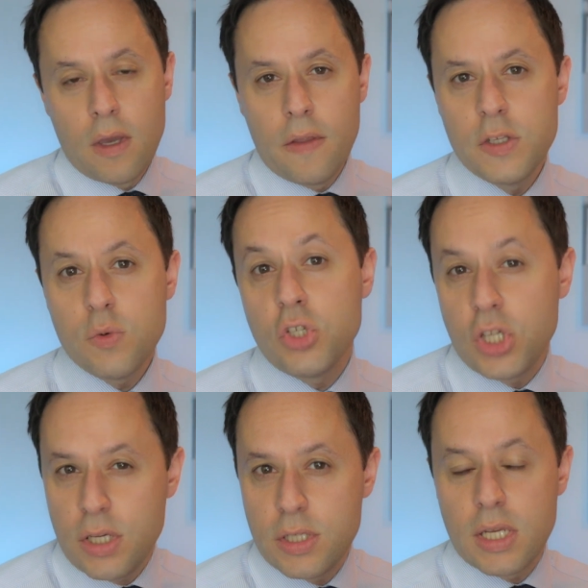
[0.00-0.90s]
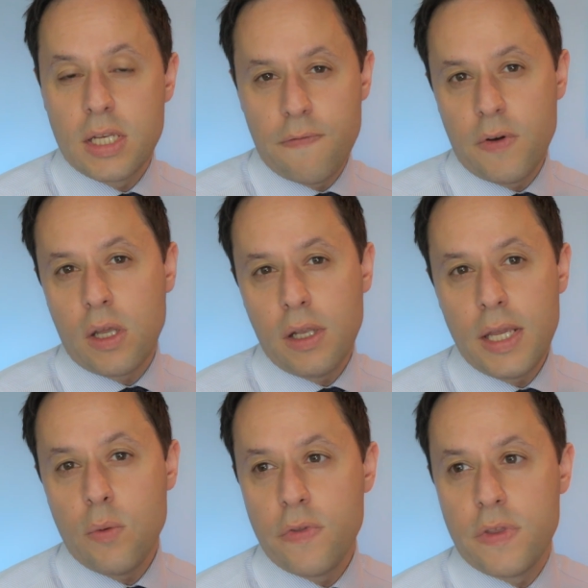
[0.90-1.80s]
And this was changed
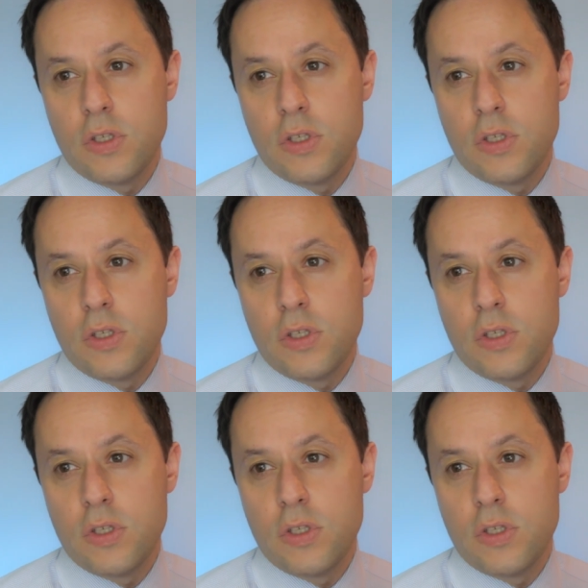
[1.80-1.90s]
significantly with the